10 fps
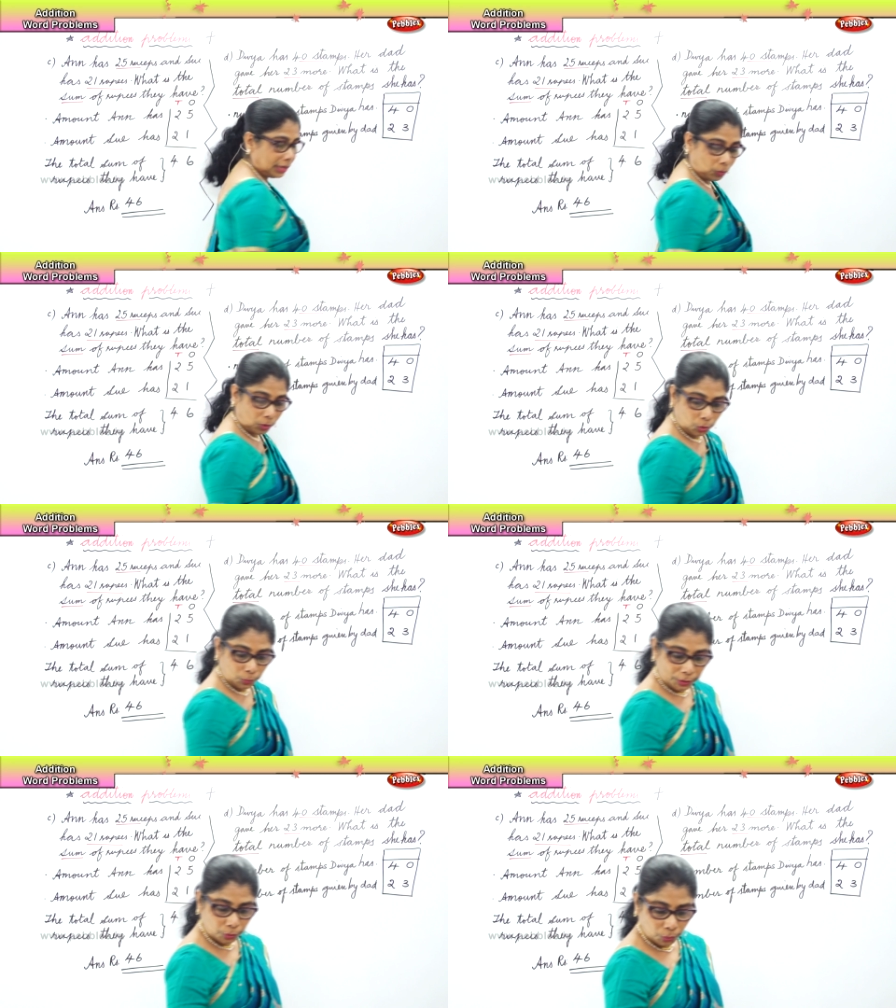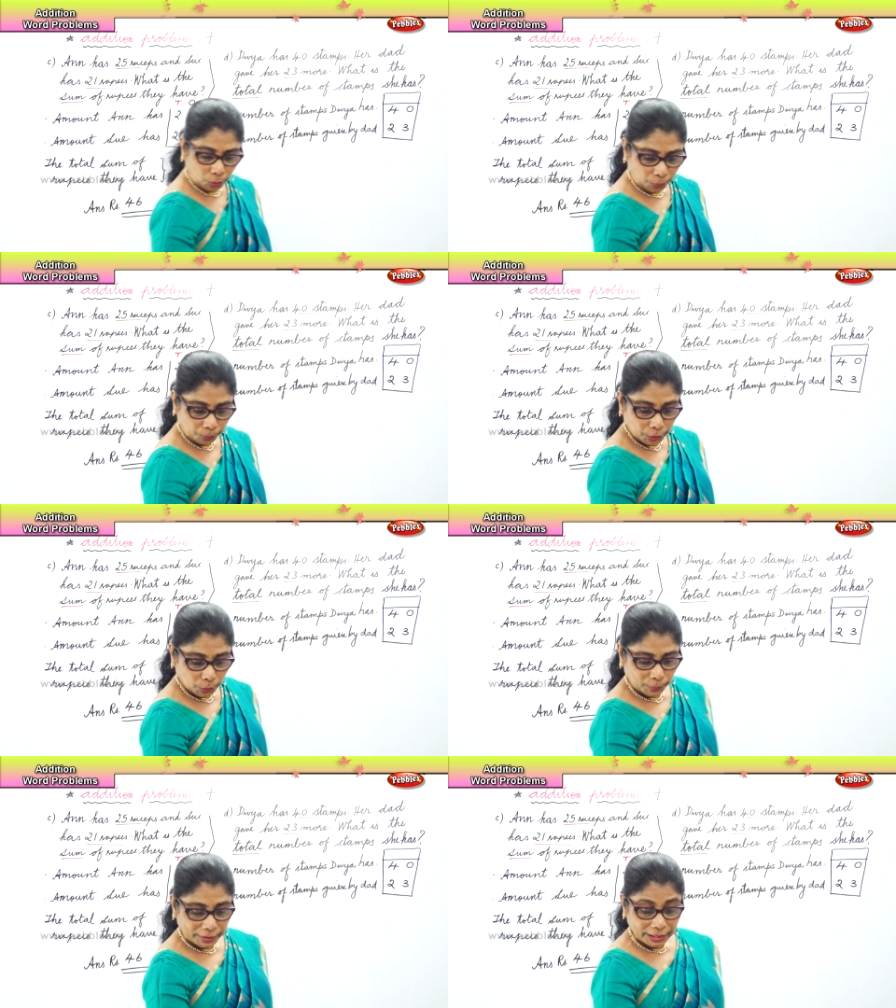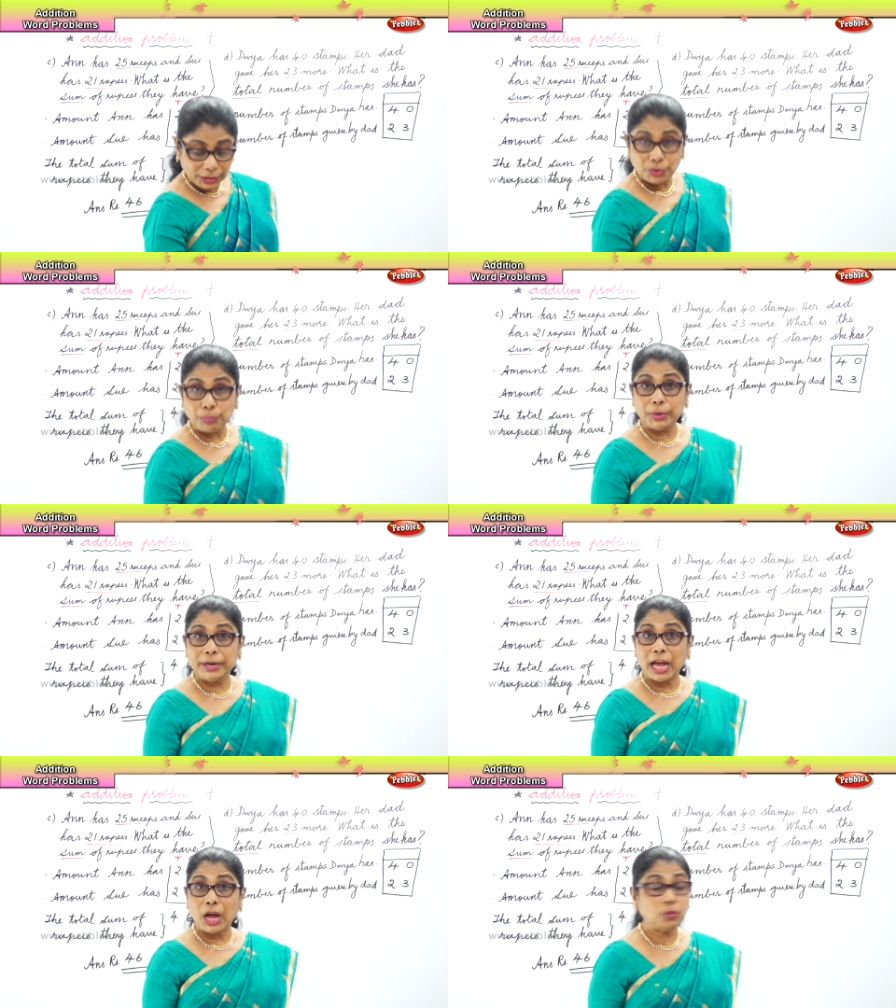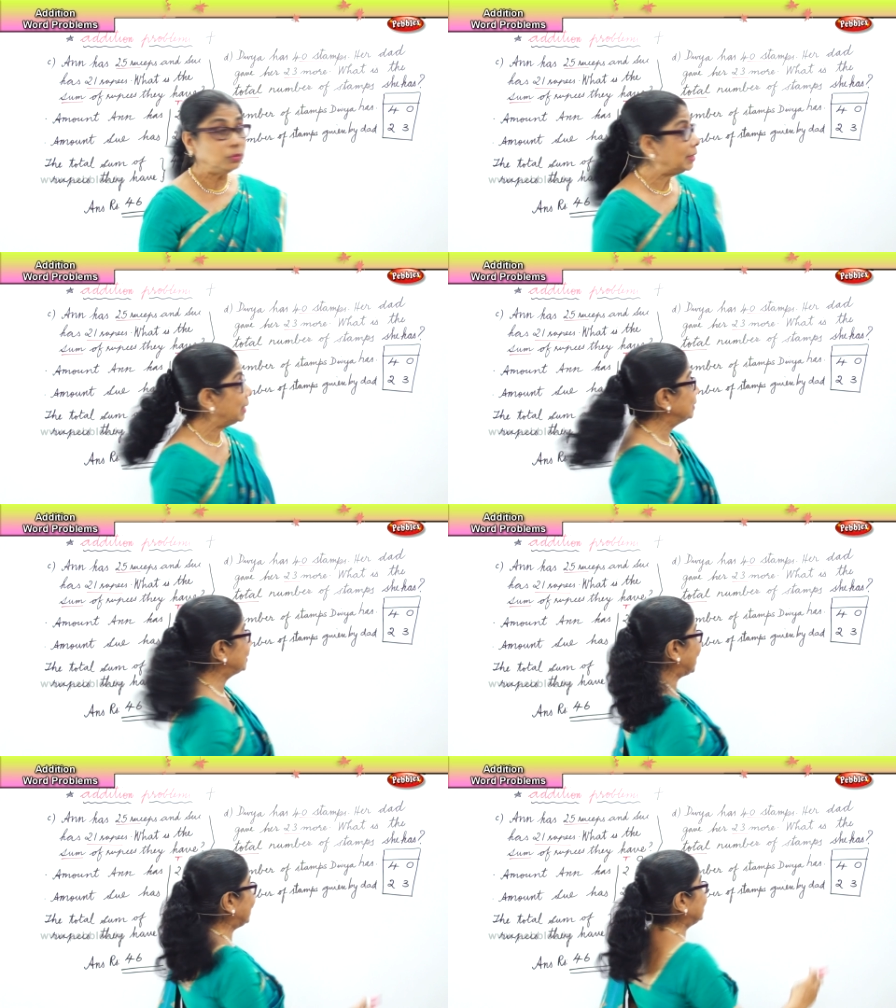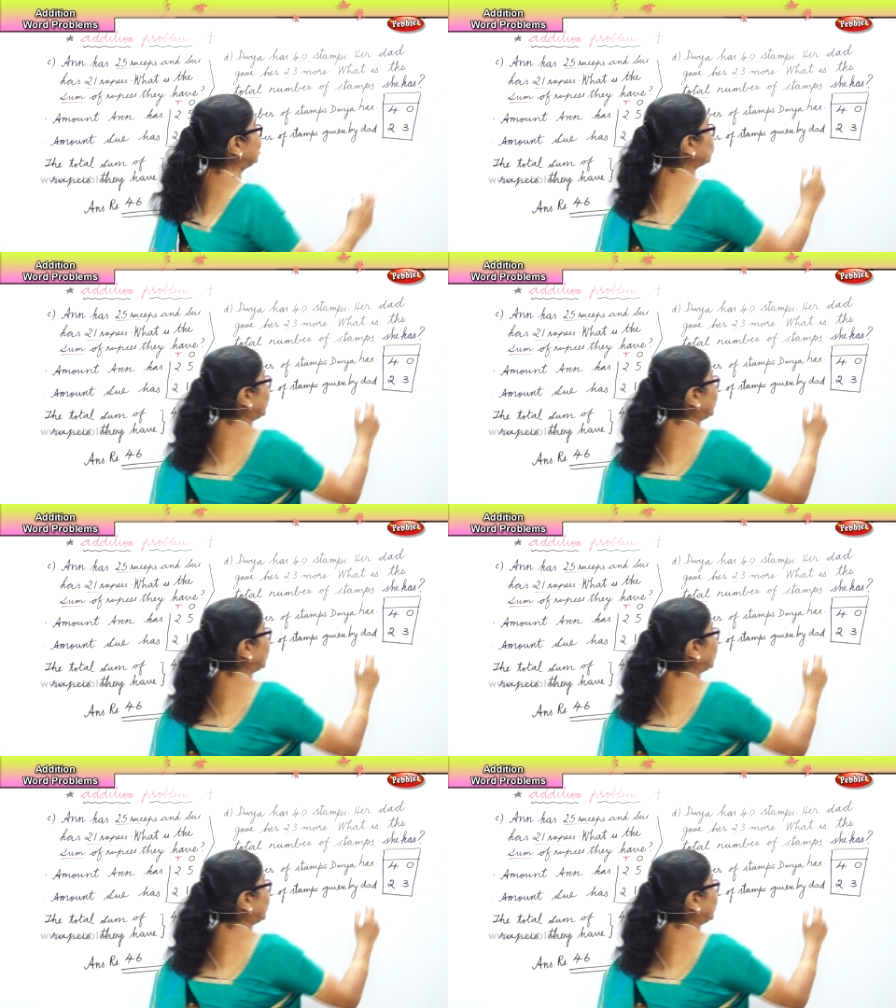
Now what do? We need to put down tens,